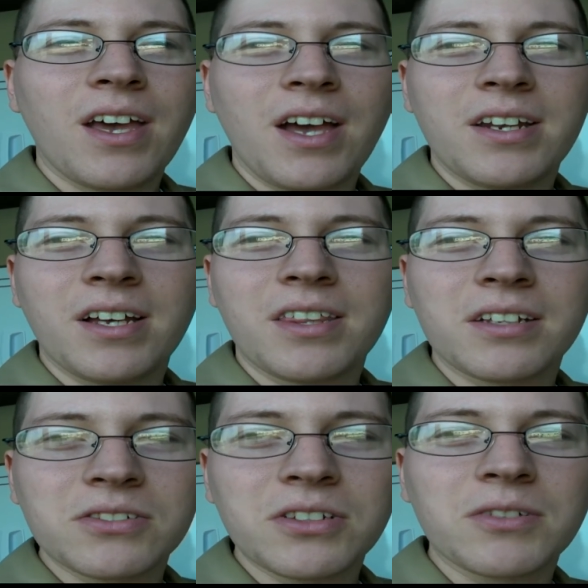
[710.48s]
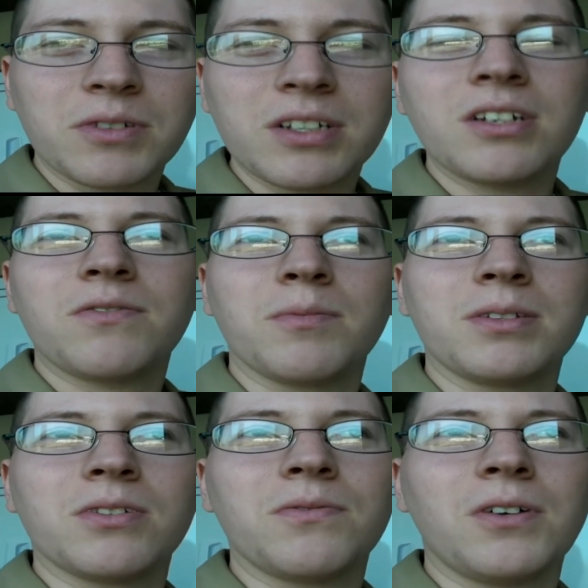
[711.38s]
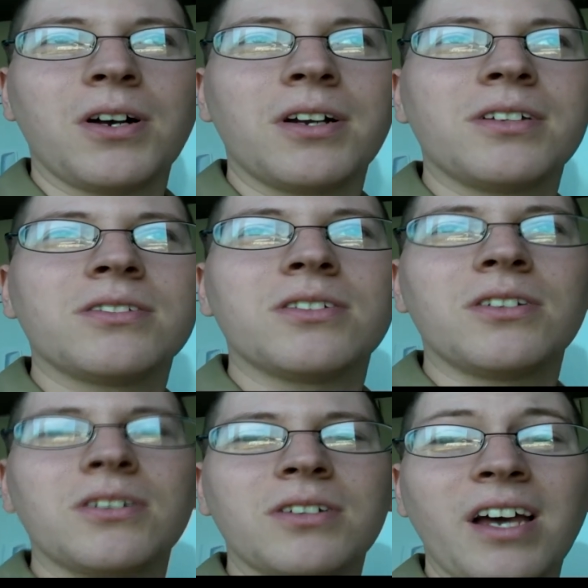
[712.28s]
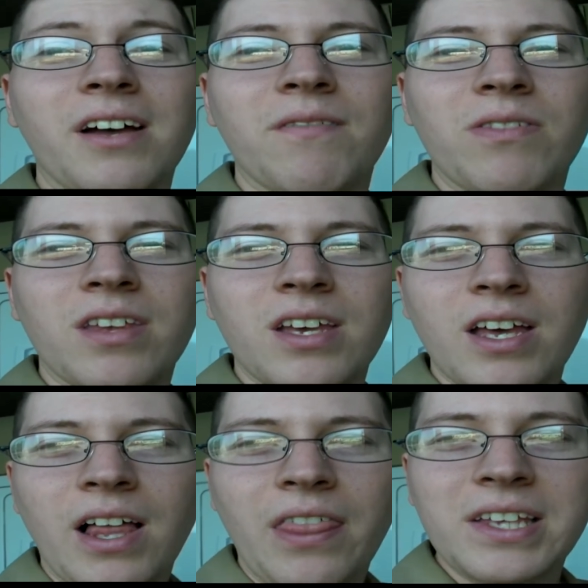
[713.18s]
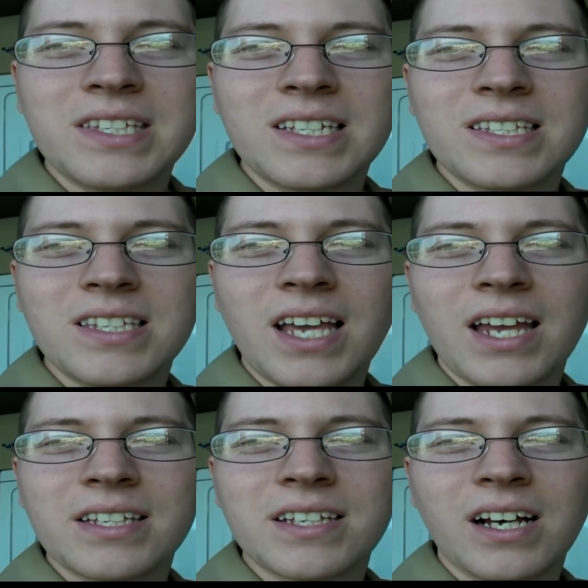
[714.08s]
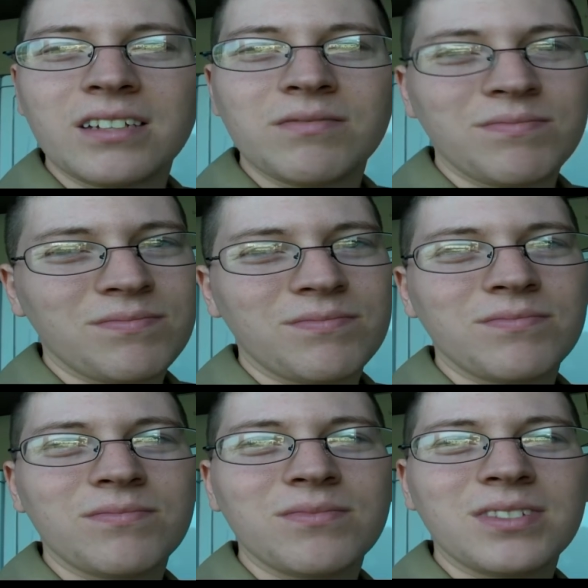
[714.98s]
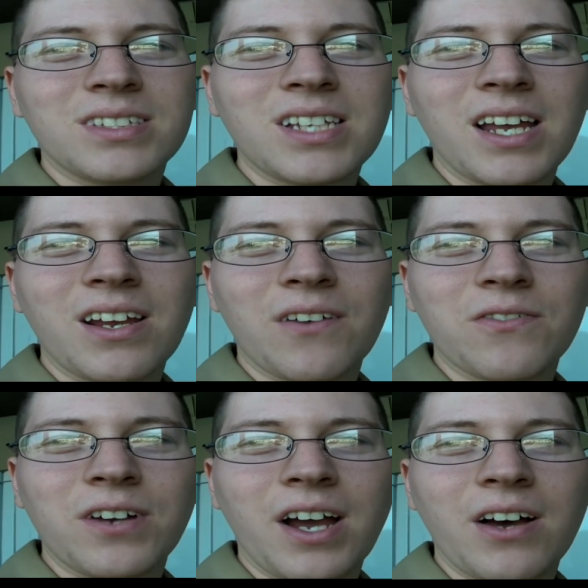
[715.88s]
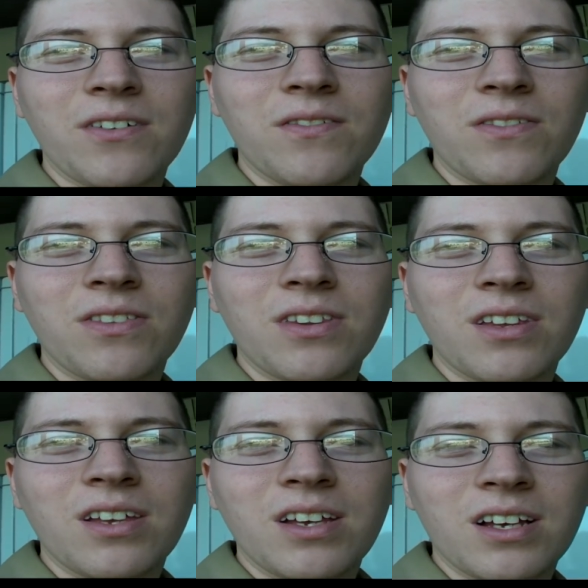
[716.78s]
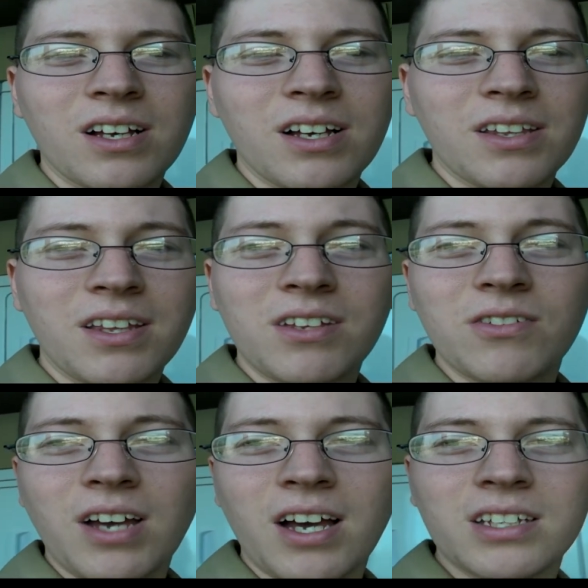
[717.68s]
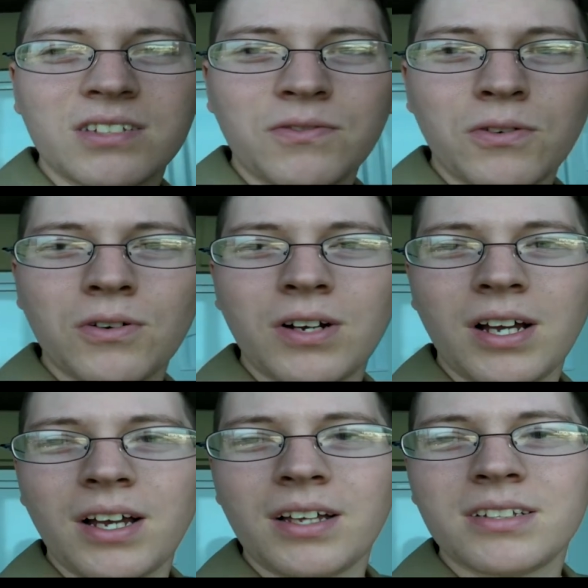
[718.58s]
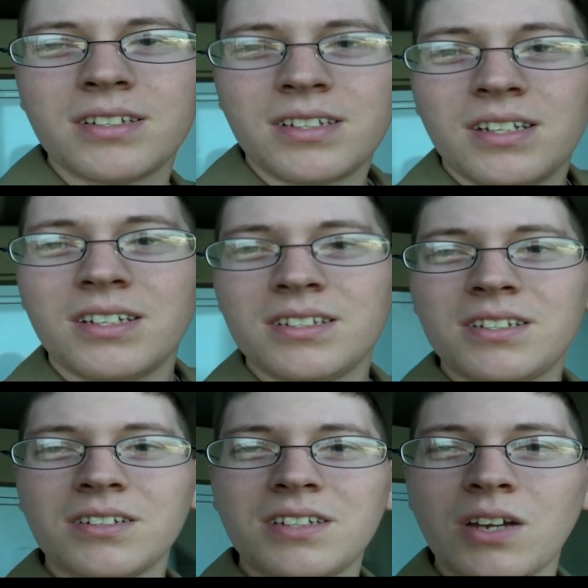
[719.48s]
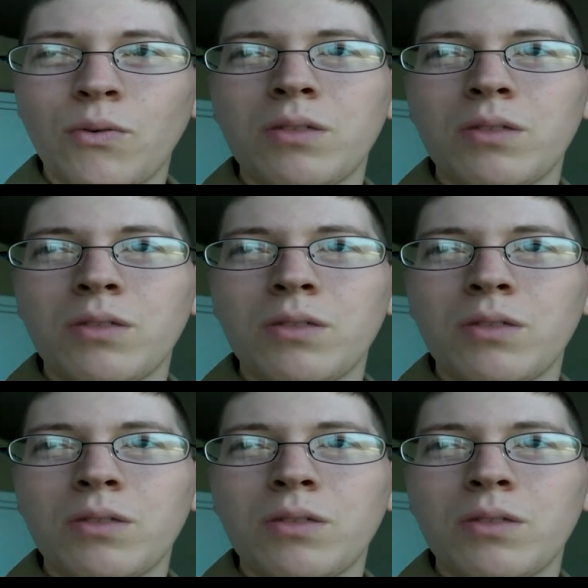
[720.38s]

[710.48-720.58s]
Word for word: and uh, things are looking really good for me so far. So yeah, this is TheAndySan signing off for now. Uh, thank you guys for uh, still sticking